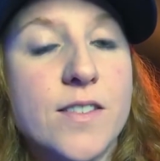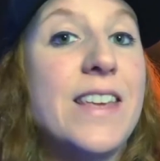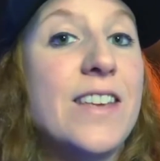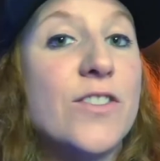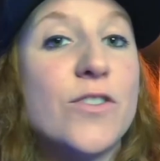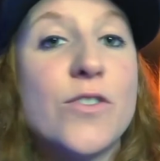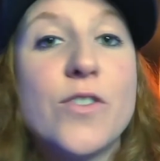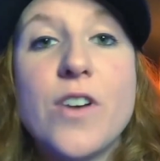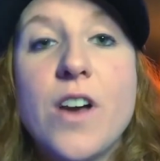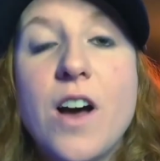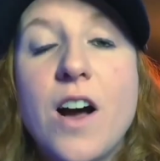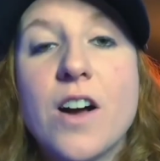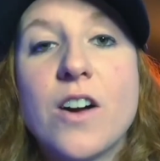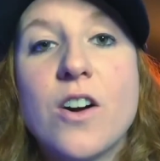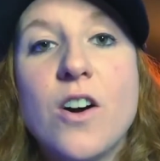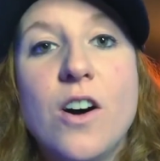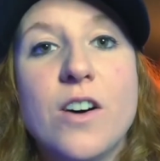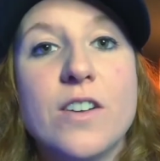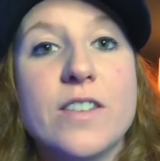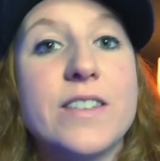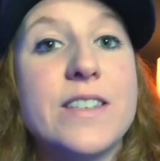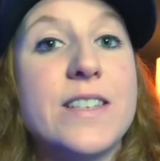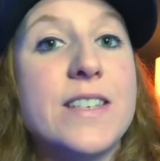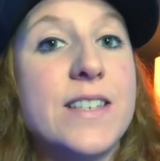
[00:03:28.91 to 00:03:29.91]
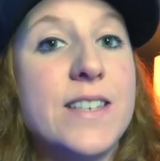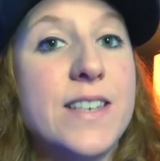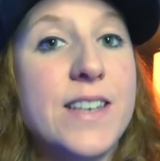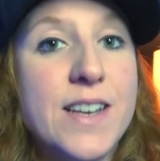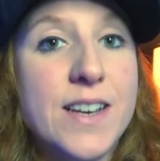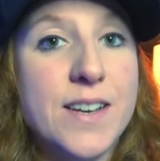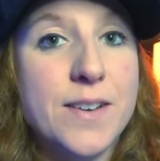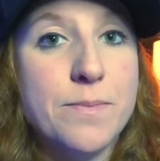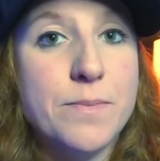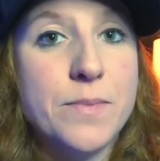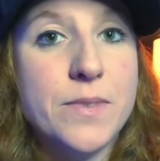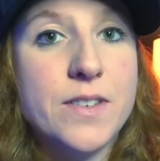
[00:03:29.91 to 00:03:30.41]
These are not called
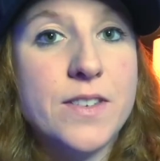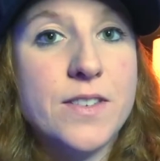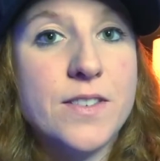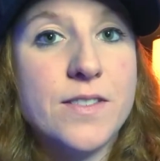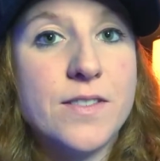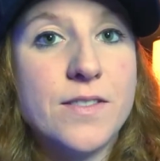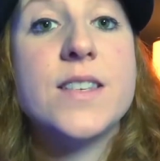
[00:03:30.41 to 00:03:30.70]
stems.